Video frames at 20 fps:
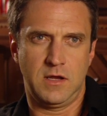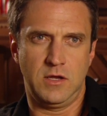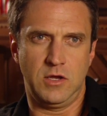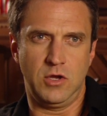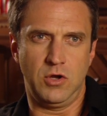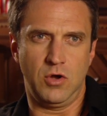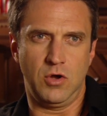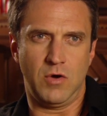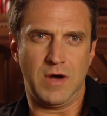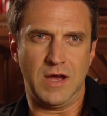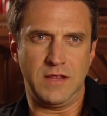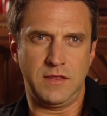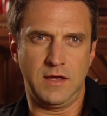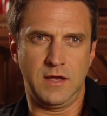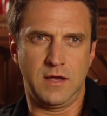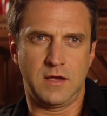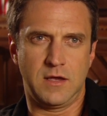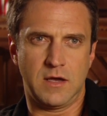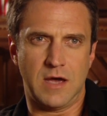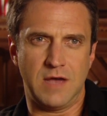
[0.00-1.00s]
you know I
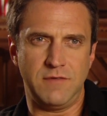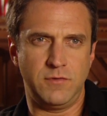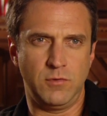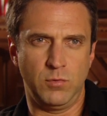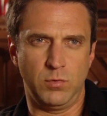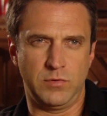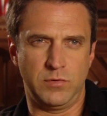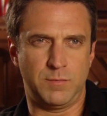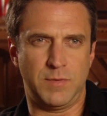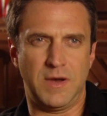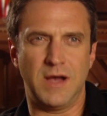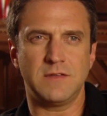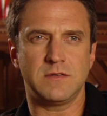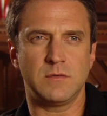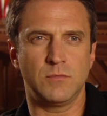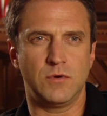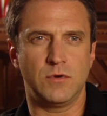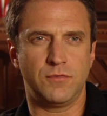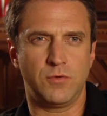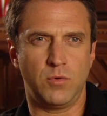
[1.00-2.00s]
think I feel
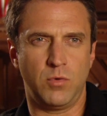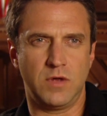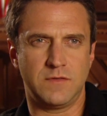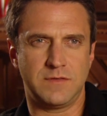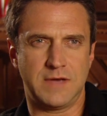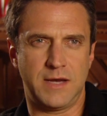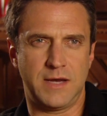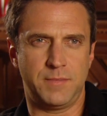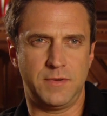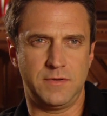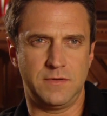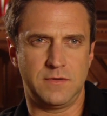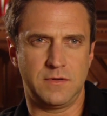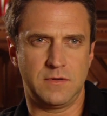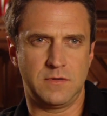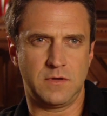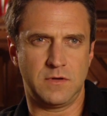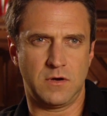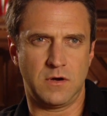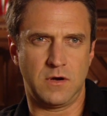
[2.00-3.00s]
responsible for what's happened
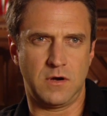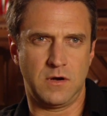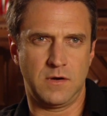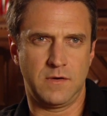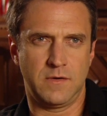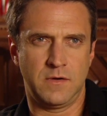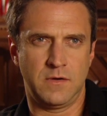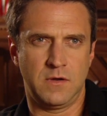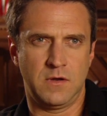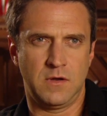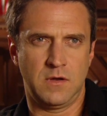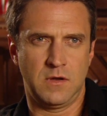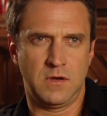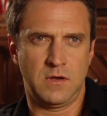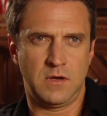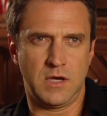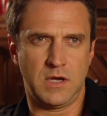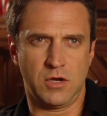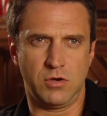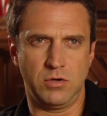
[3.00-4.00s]
to her.
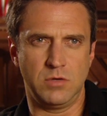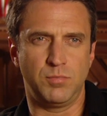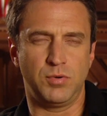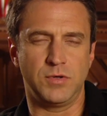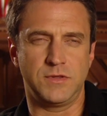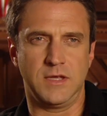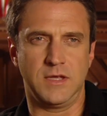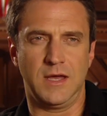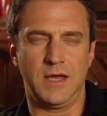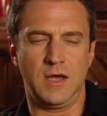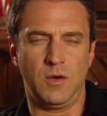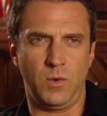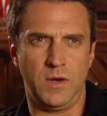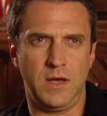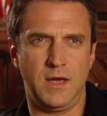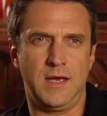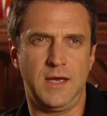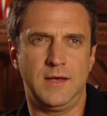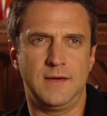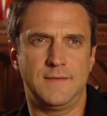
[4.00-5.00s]
I couldn't put the guy
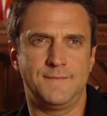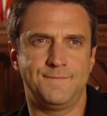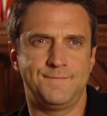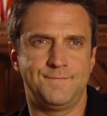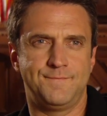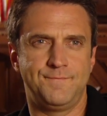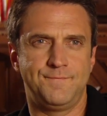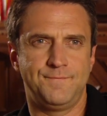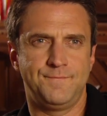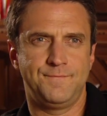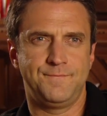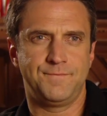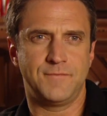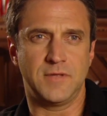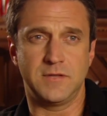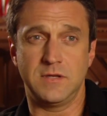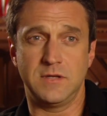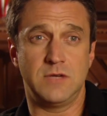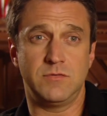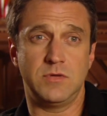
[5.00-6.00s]
away.
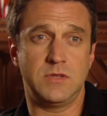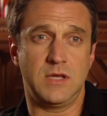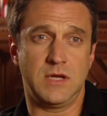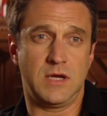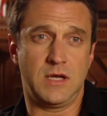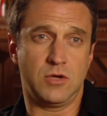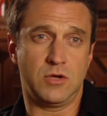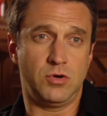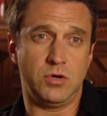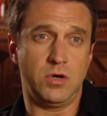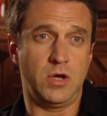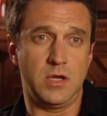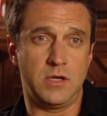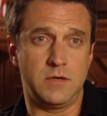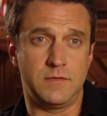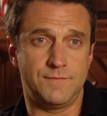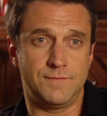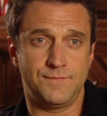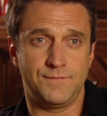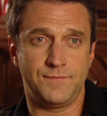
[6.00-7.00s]
I did everything I
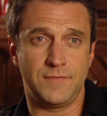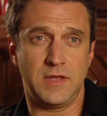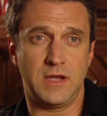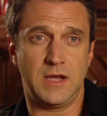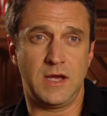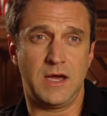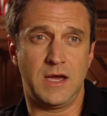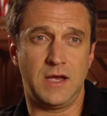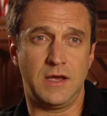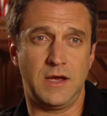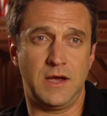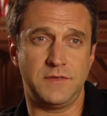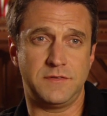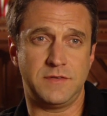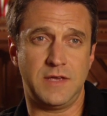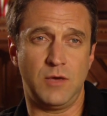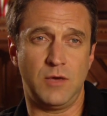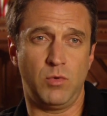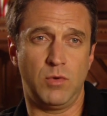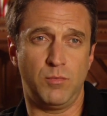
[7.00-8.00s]
could, and I, I
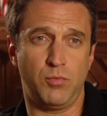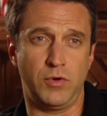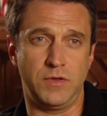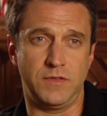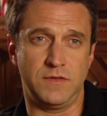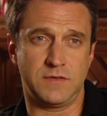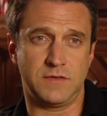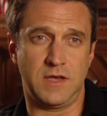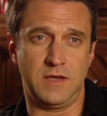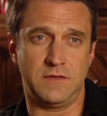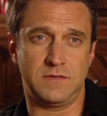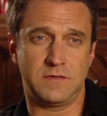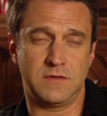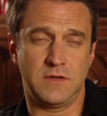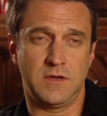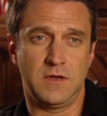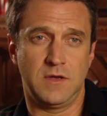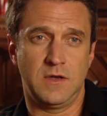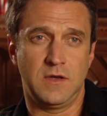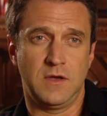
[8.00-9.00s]
say at one point this case
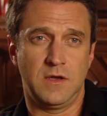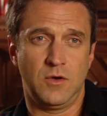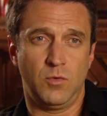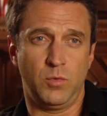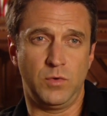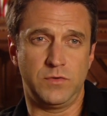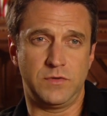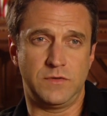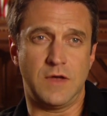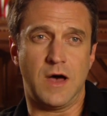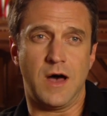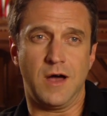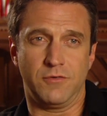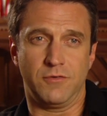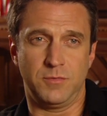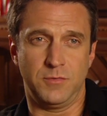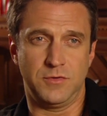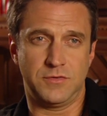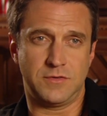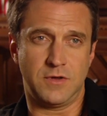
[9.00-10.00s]
was a dog
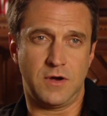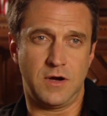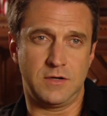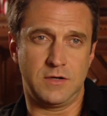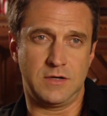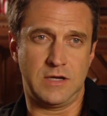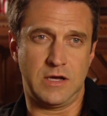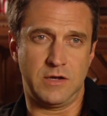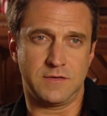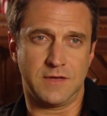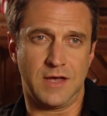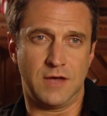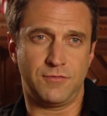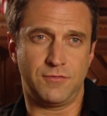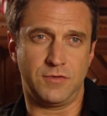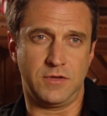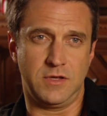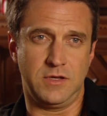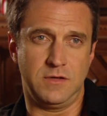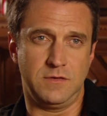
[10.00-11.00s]
from the start, and now it's got
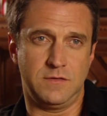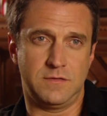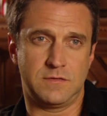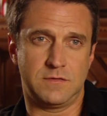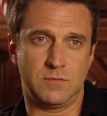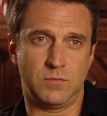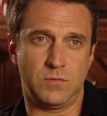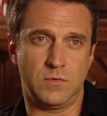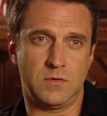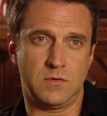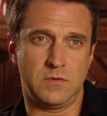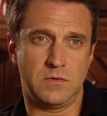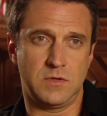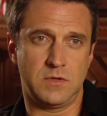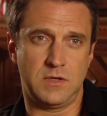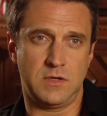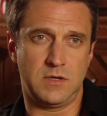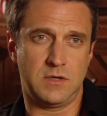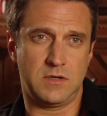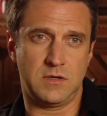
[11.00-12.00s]
fleas. Well,
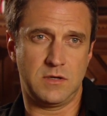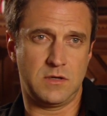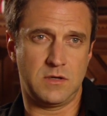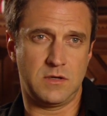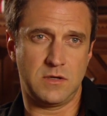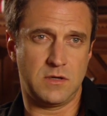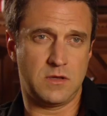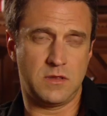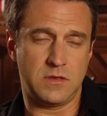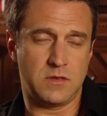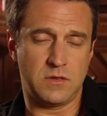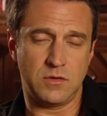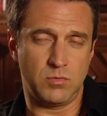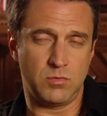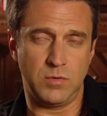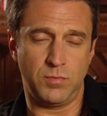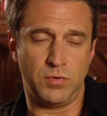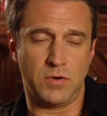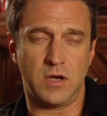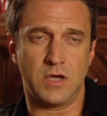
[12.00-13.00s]
it, the, the
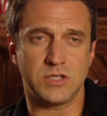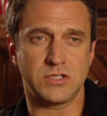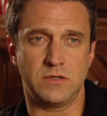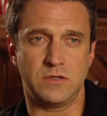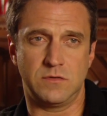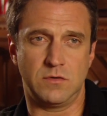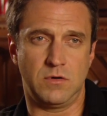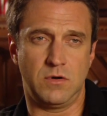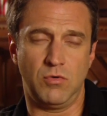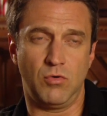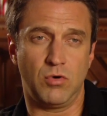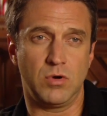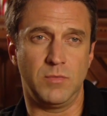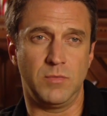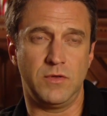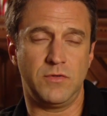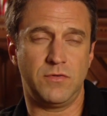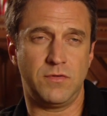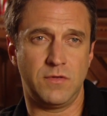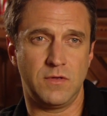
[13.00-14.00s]
repercussions are
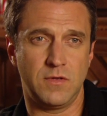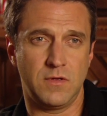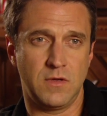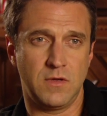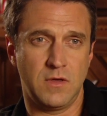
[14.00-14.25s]
enormous.